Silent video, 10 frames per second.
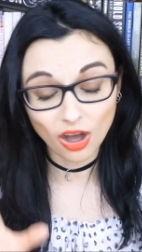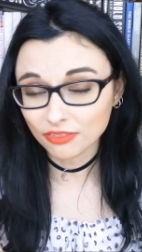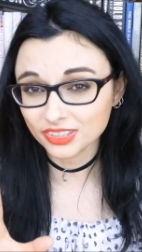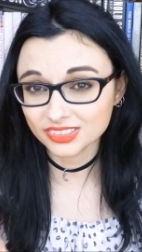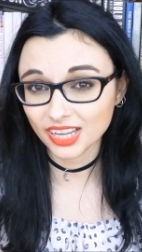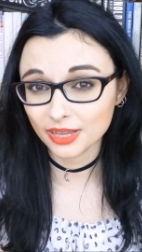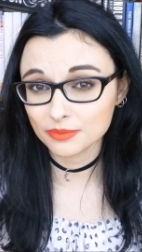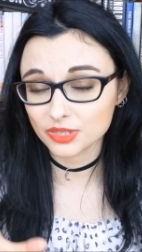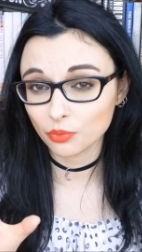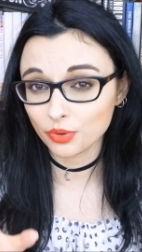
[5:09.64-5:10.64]

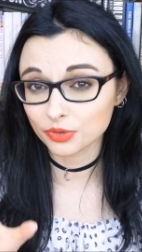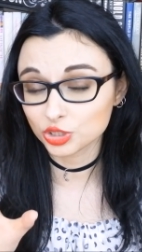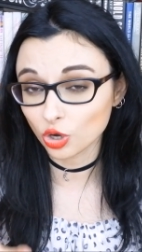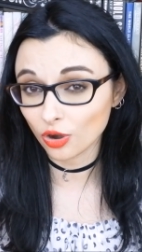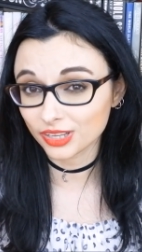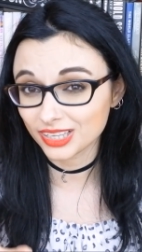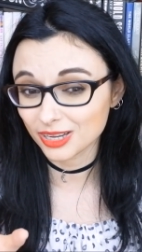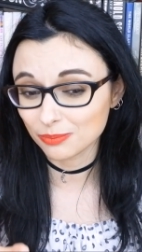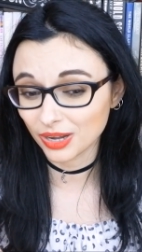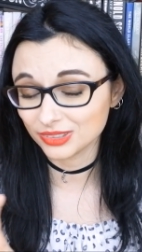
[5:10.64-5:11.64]
Oftentimes, we were
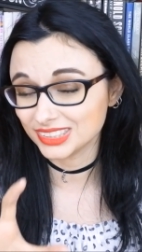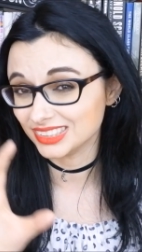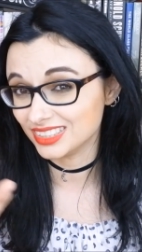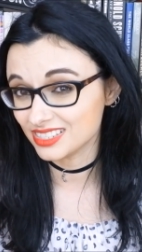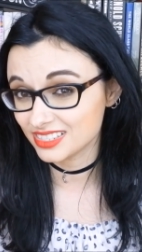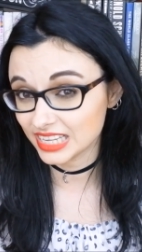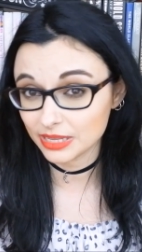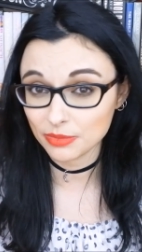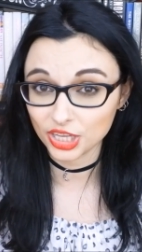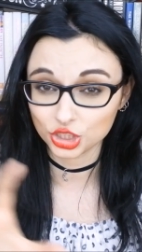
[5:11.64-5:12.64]
talking about the
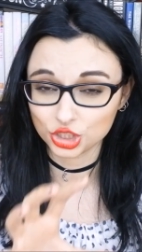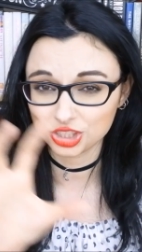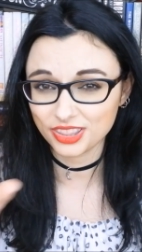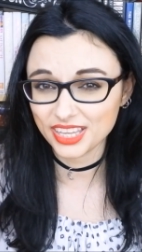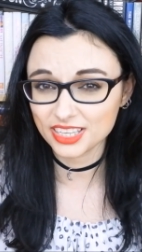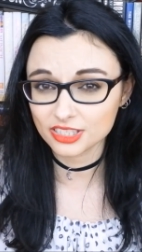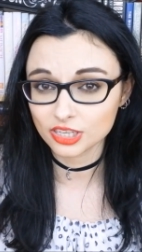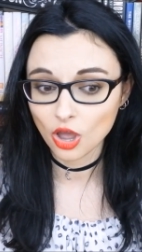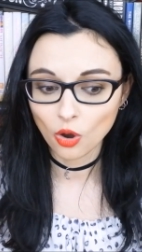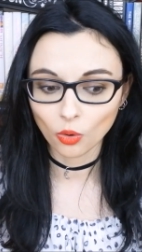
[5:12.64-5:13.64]
same-ish
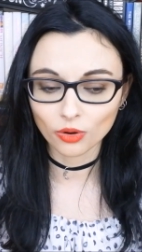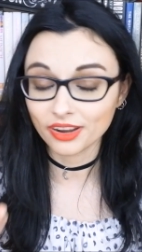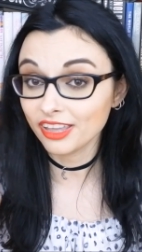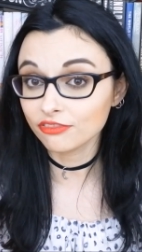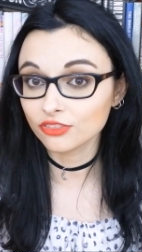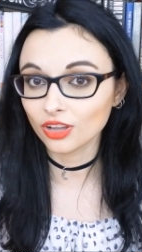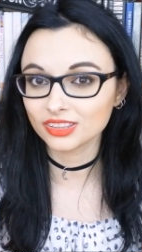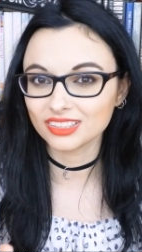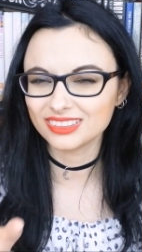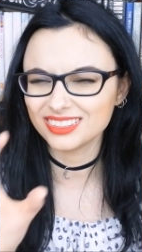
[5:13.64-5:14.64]
things, or if
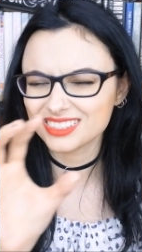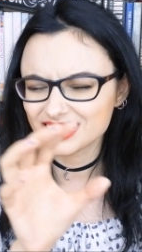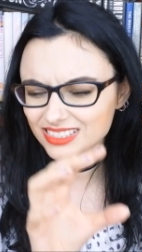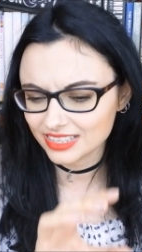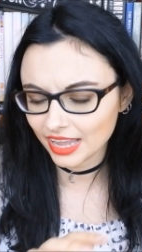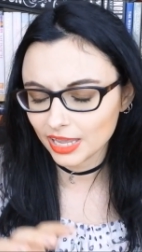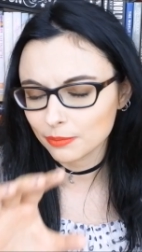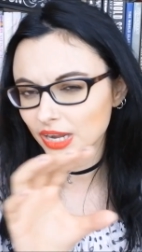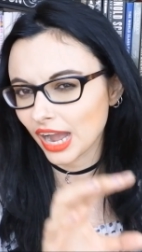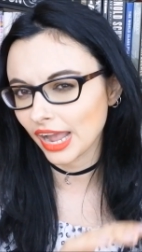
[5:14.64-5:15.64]
not, the
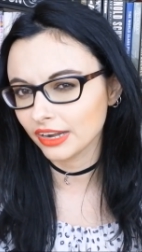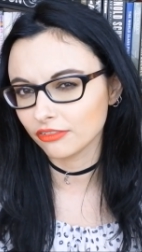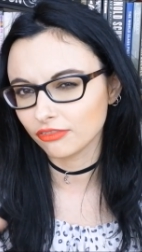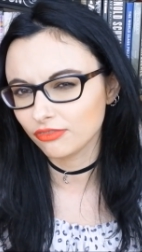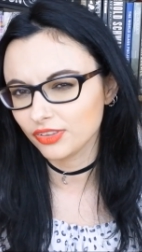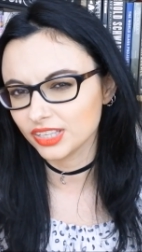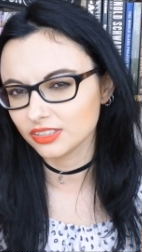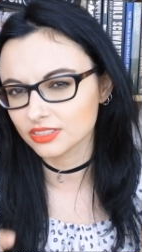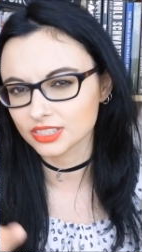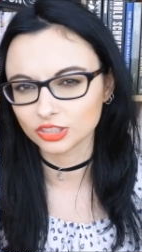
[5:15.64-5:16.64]
same kind of
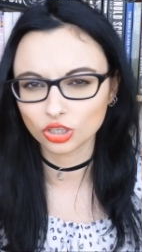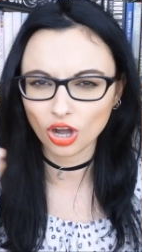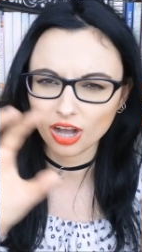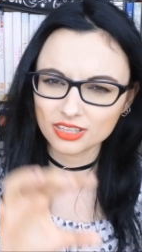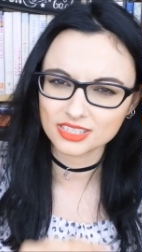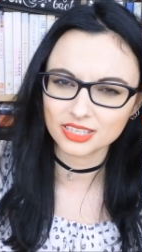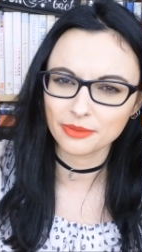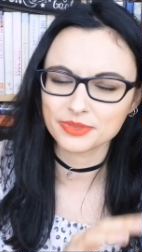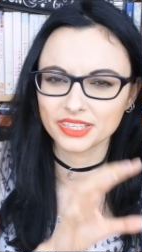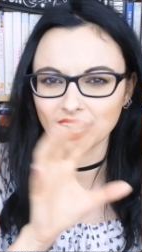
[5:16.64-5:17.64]
fields and
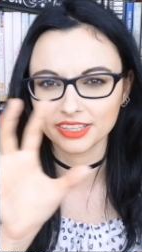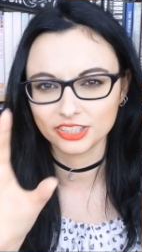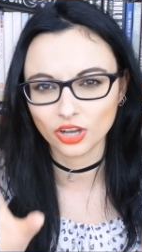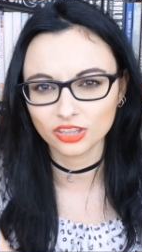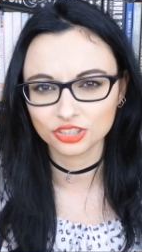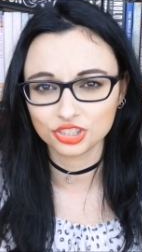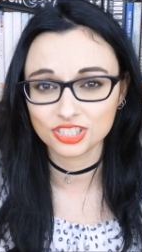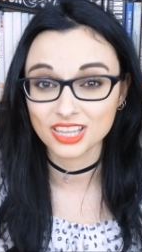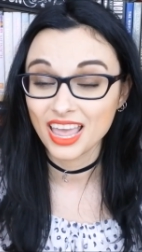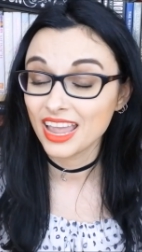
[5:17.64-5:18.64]
concepts and
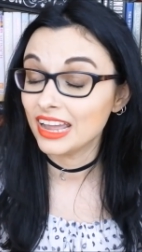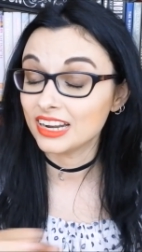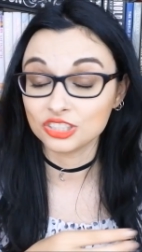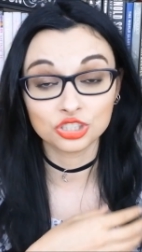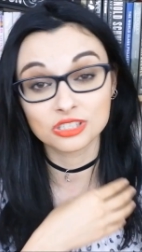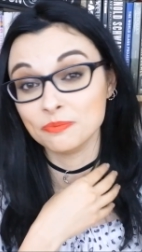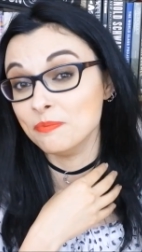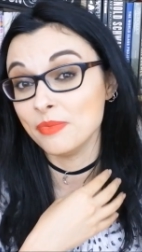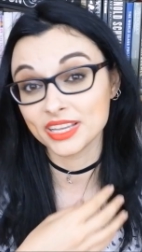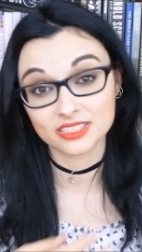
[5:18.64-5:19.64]
ideologies, and I just
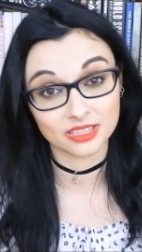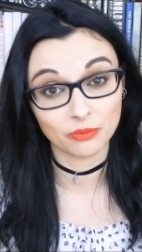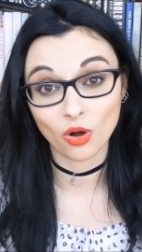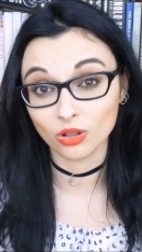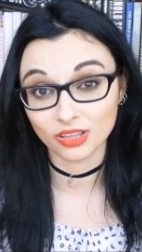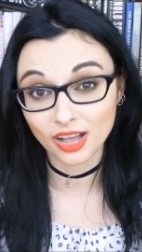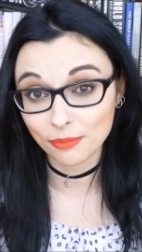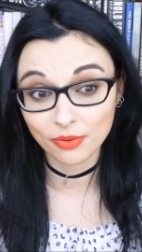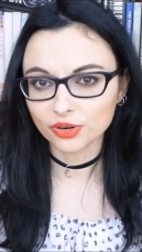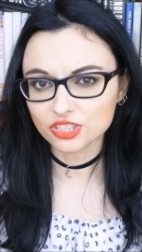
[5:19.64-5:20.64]
mixed them all
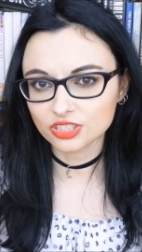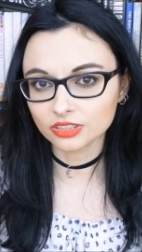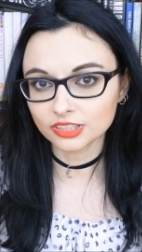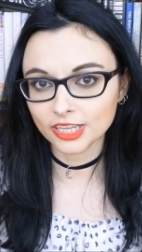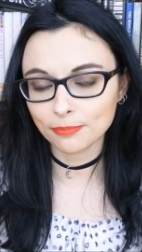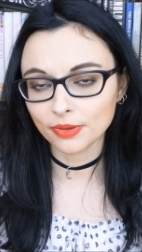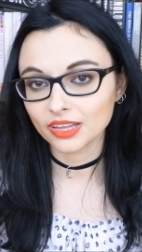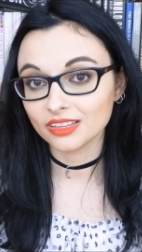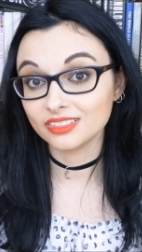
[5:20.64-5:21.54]
up. Personal tip,